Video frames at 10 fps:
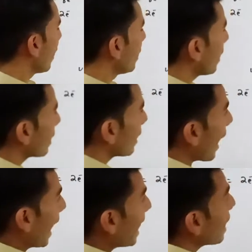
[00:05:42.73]

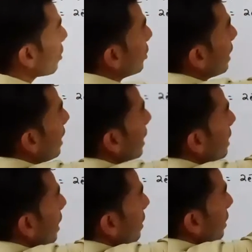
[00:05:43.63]
the inner shell
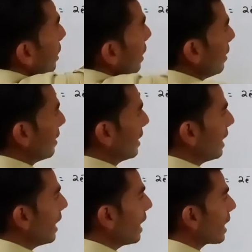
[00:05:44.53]
electron, these
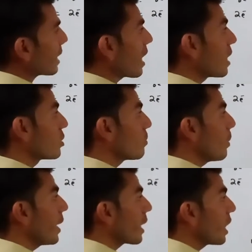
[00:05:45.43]
shell electrons
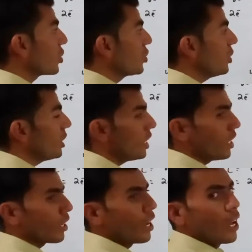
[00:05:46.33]
make a
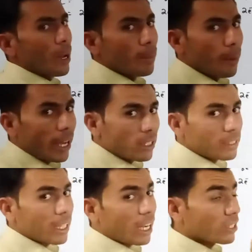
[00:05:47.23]
shield,
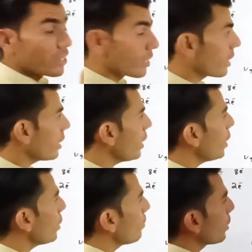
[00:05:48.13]
makes a
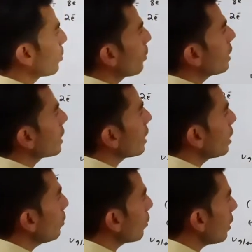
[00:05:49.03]
screen between the
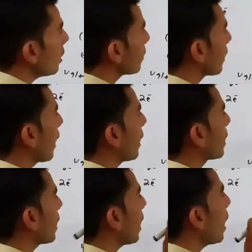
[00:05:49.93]
nucleus
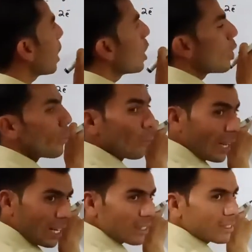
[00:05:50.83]
and the
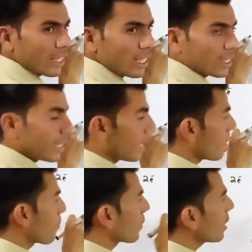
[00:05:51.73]
valence
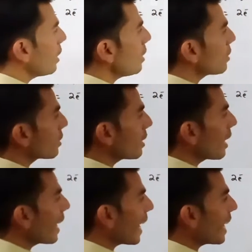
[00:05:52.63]
electron.
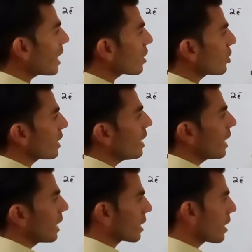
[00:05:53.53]
These inner shell
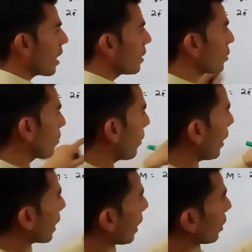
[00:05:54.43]
electrons
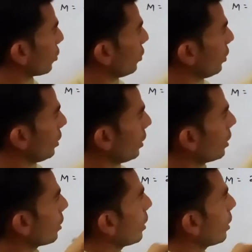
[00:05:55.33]
make a shield,